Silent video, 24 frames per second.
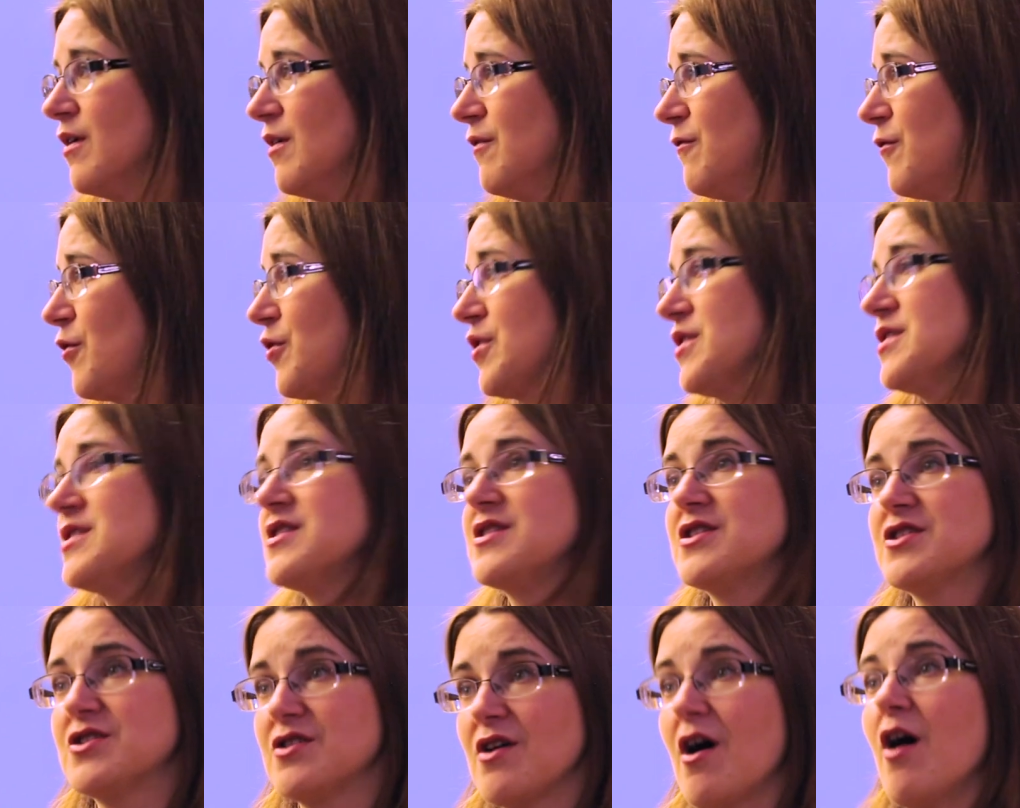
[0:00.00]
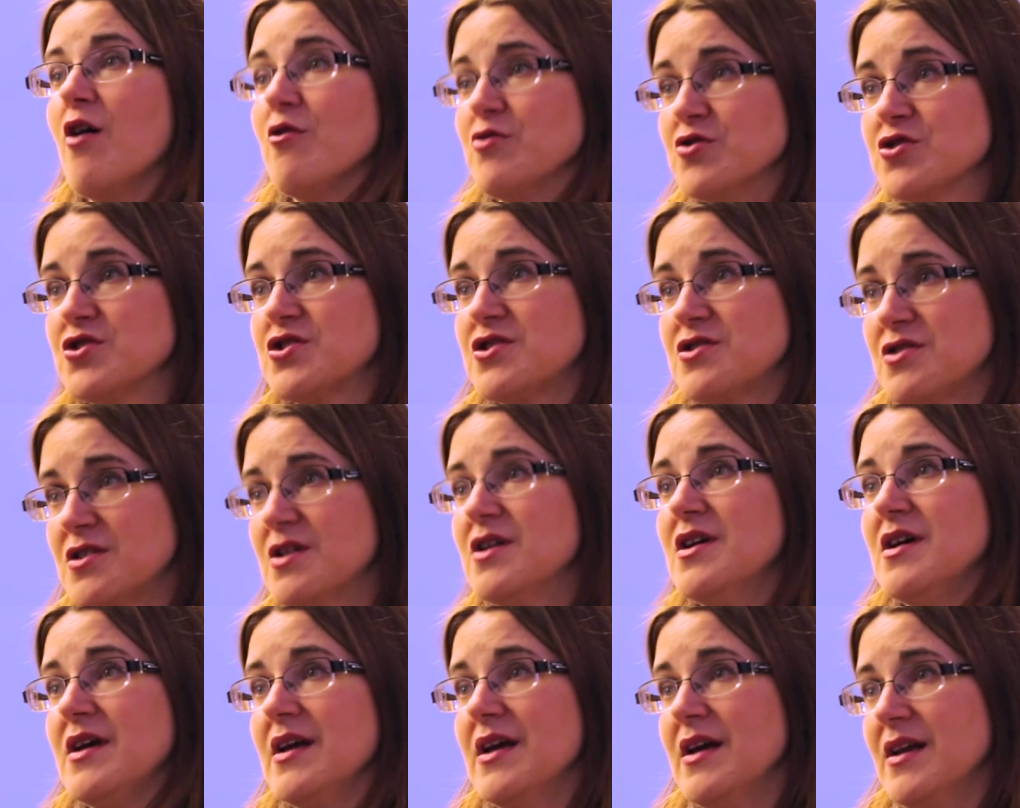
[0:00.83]
forest house
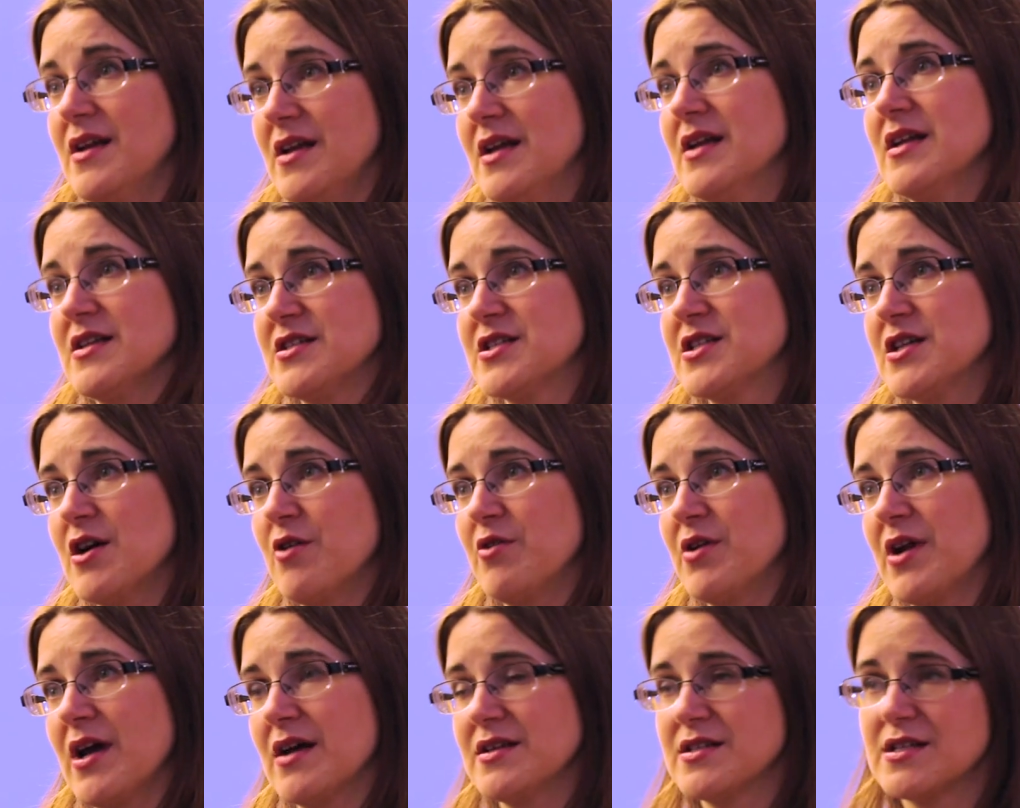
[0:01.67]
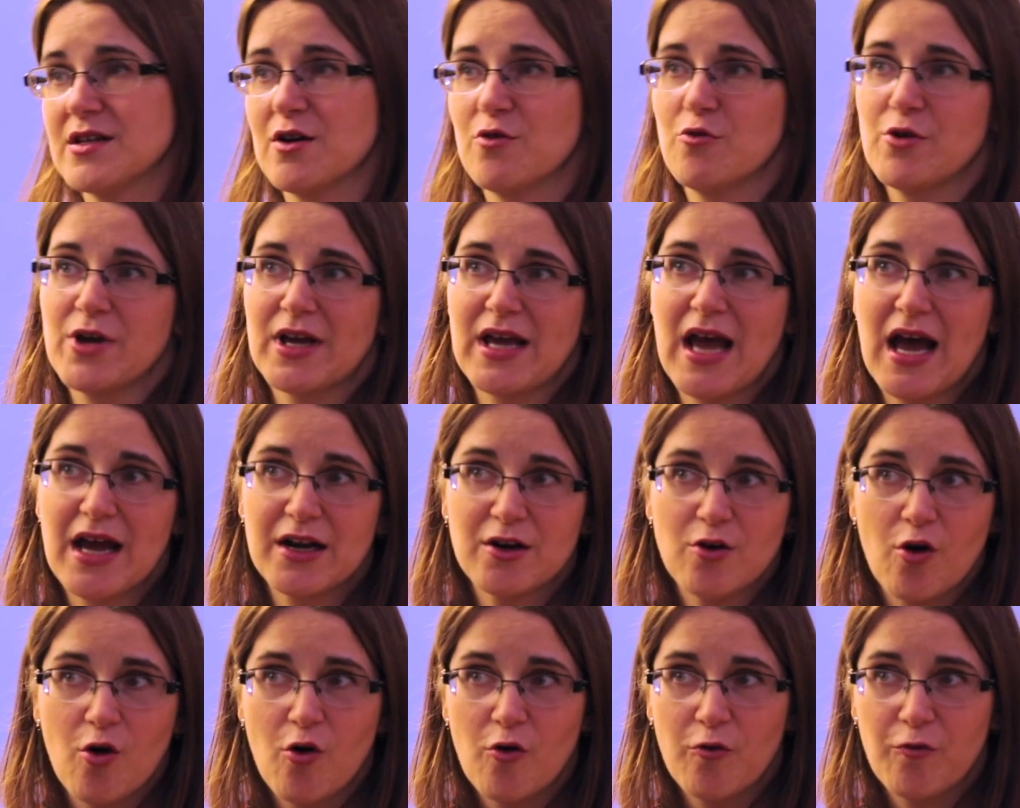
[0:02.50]
in Estonia. So we
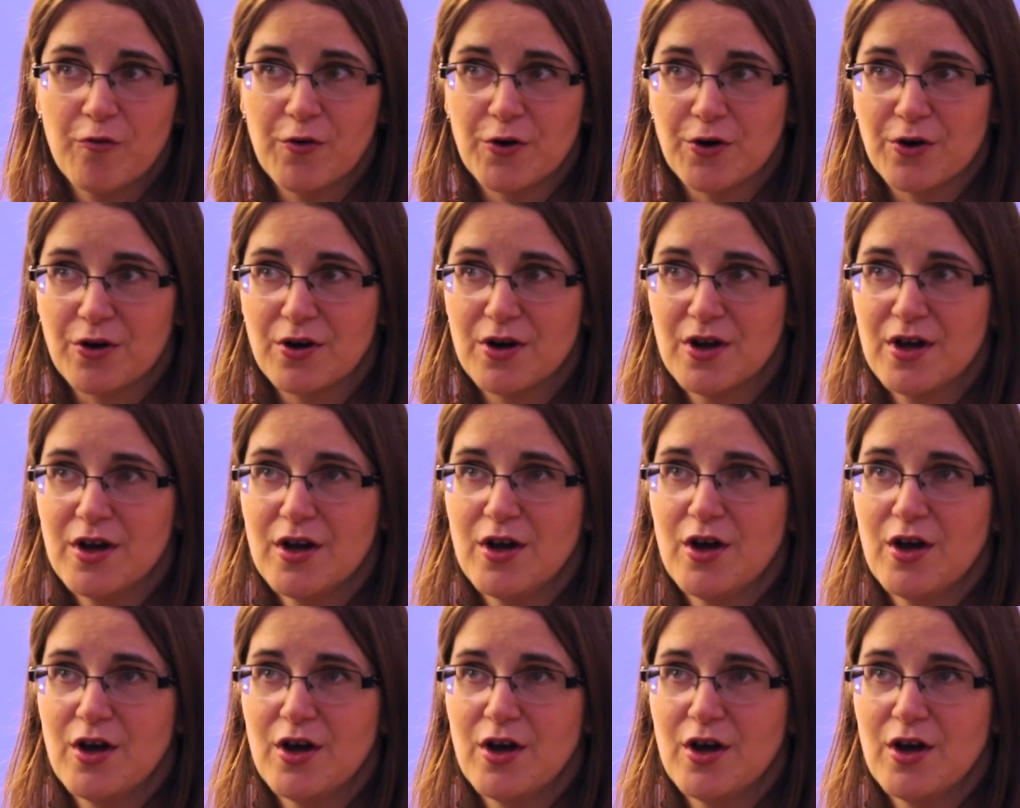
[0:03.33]
can offer